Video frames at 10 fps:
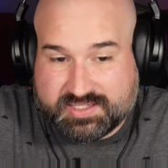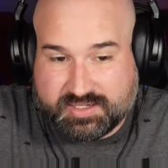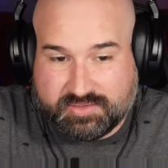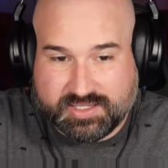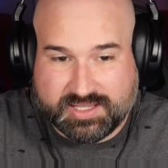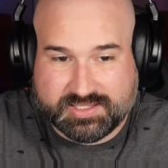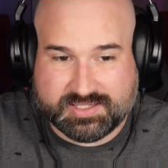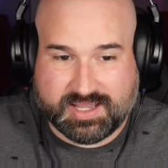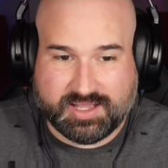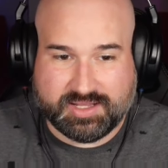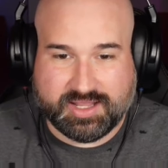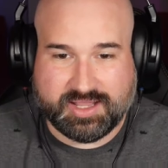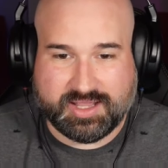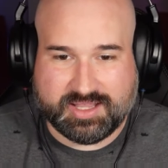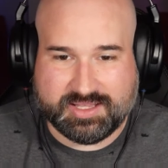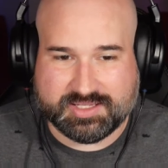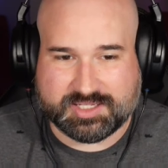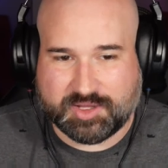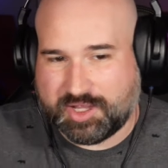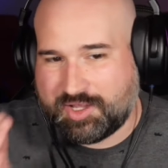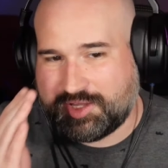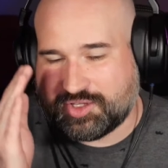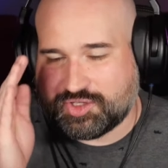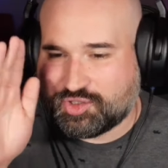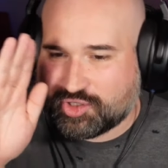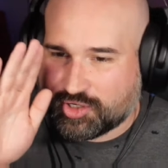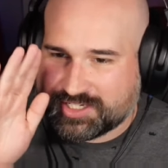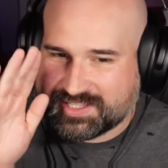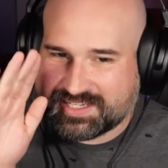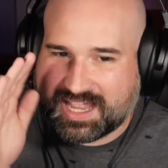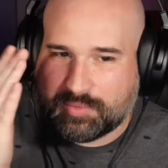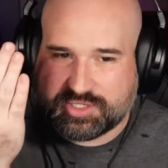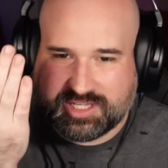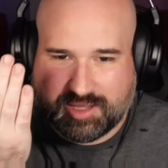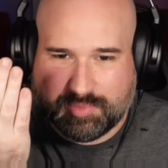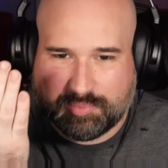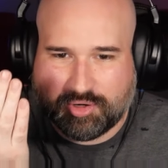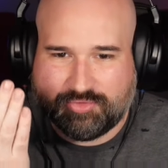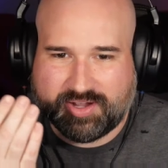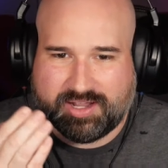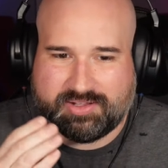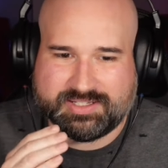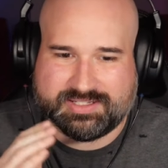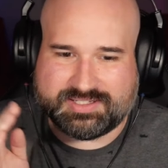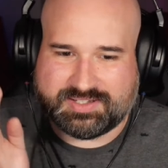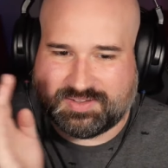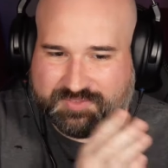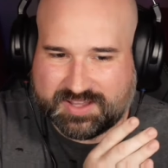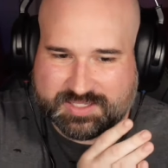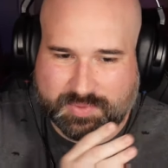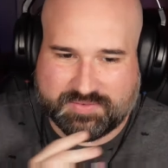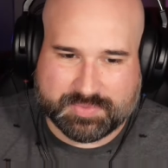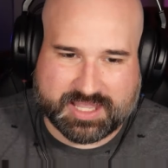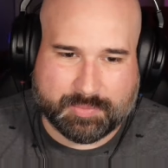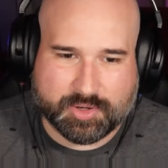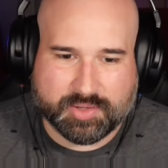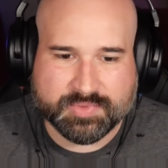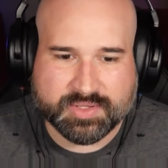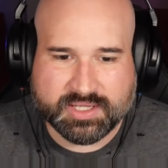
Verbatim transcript: Still, it's uh, he's uh, turned to the side. We're seeing him in profile, his face away from the camera.